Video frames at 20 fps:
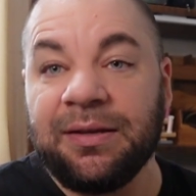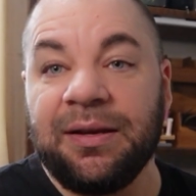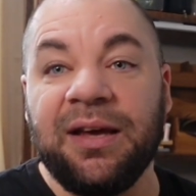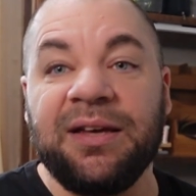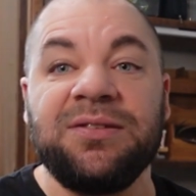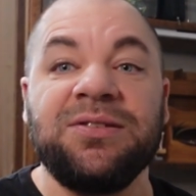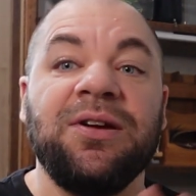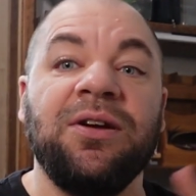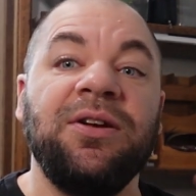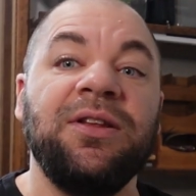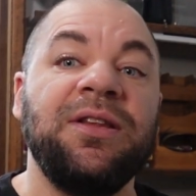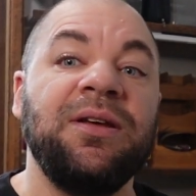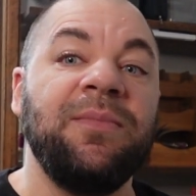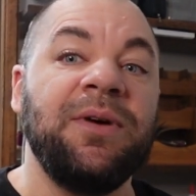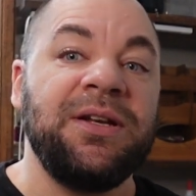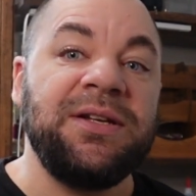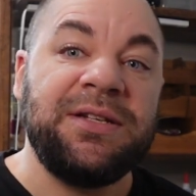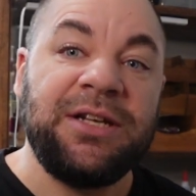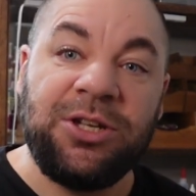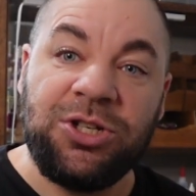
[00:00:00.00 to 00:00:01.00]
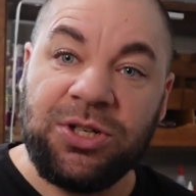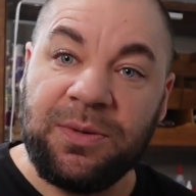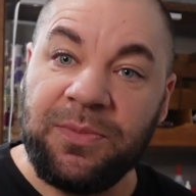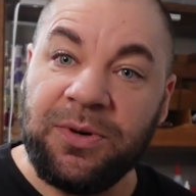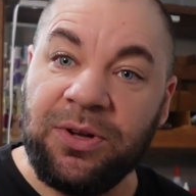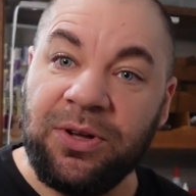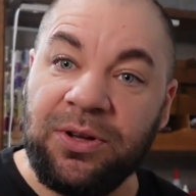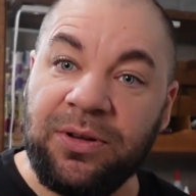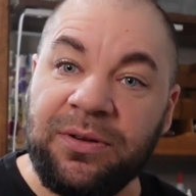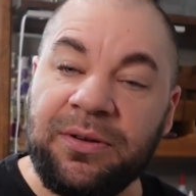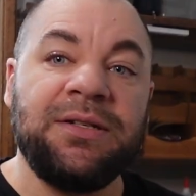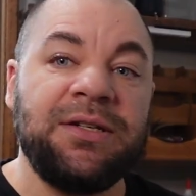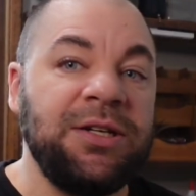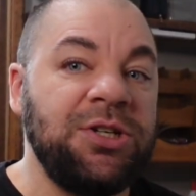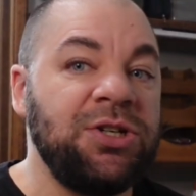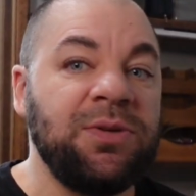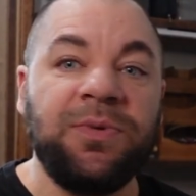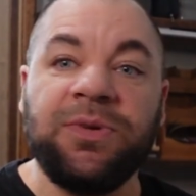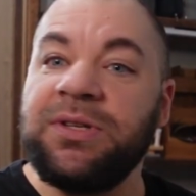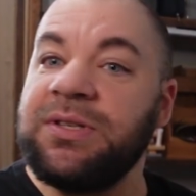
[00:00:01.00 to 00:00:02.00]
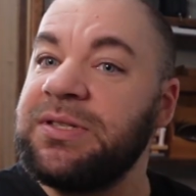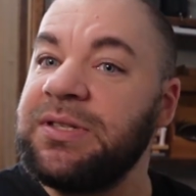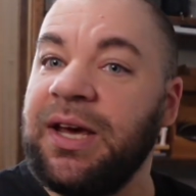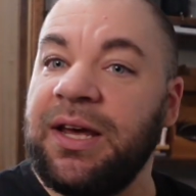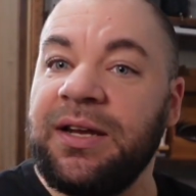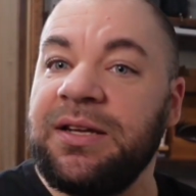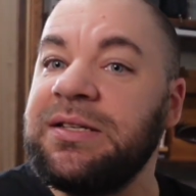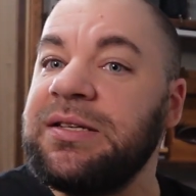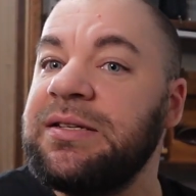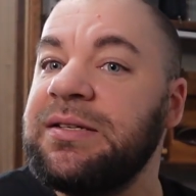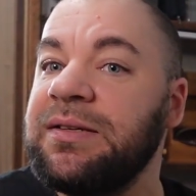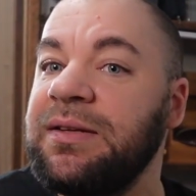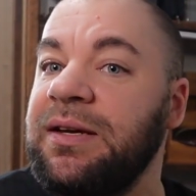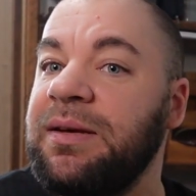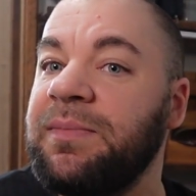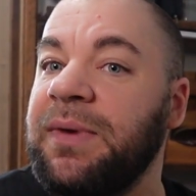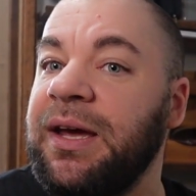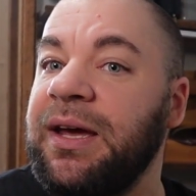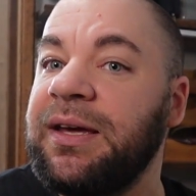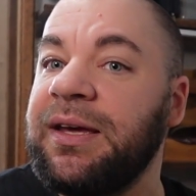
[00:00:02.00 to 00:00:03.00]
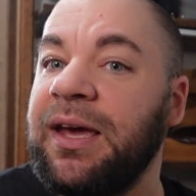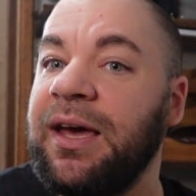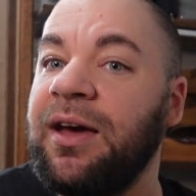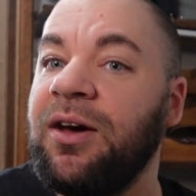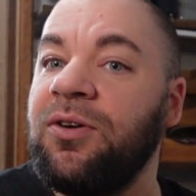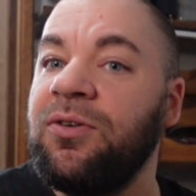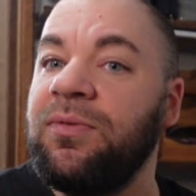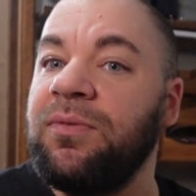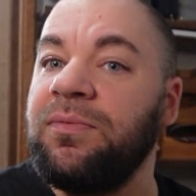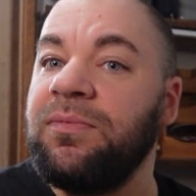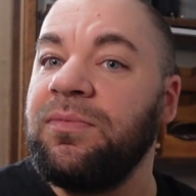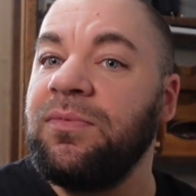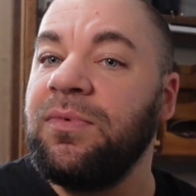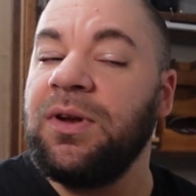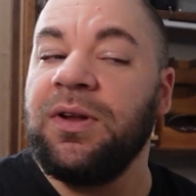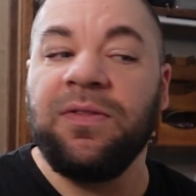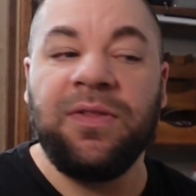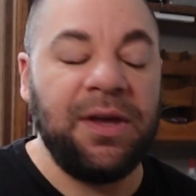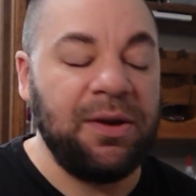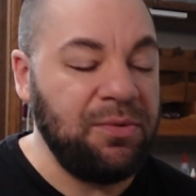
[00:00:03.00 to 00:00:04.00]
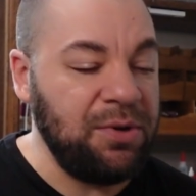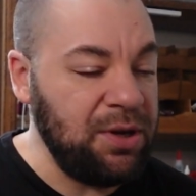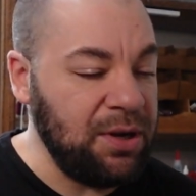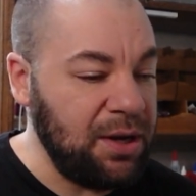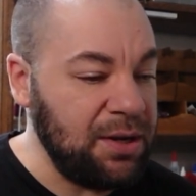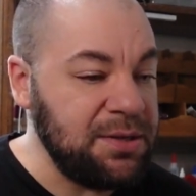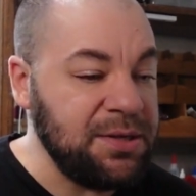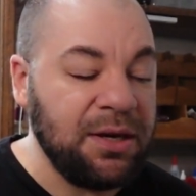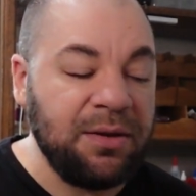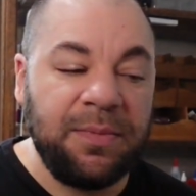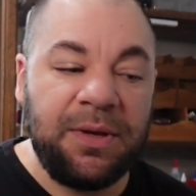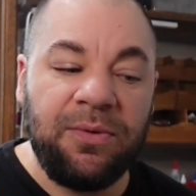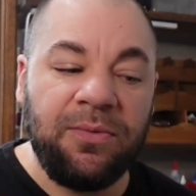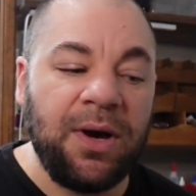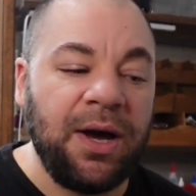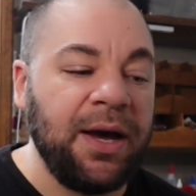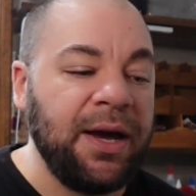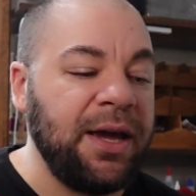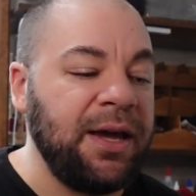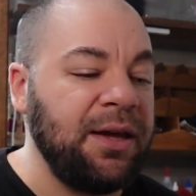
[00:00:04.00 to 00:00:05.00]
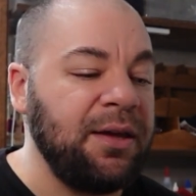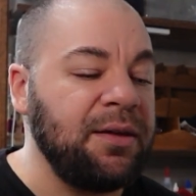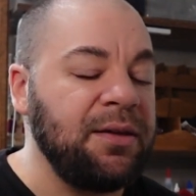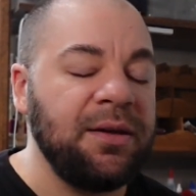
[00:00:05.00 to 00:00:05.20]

I started them on Teachable. Teachable decided to delete my account. They would not tell me why.